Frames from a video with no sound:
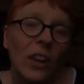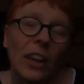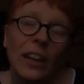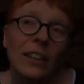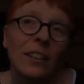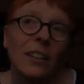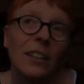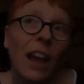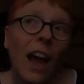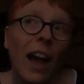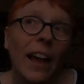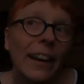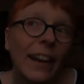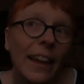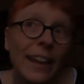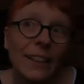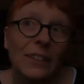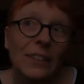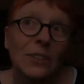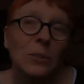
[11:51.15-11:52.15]
and I
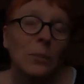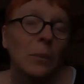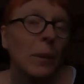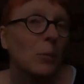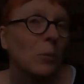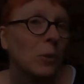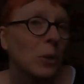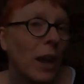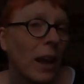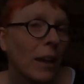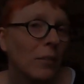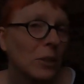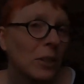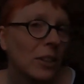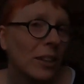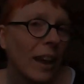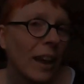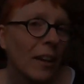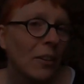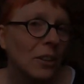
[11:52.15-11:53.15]
like to spend more time with
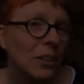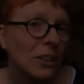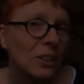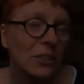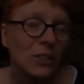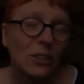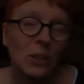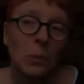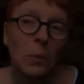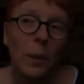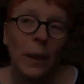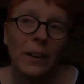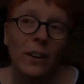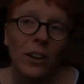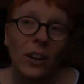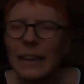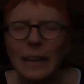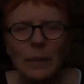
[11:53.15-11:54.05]
the characters, so why not?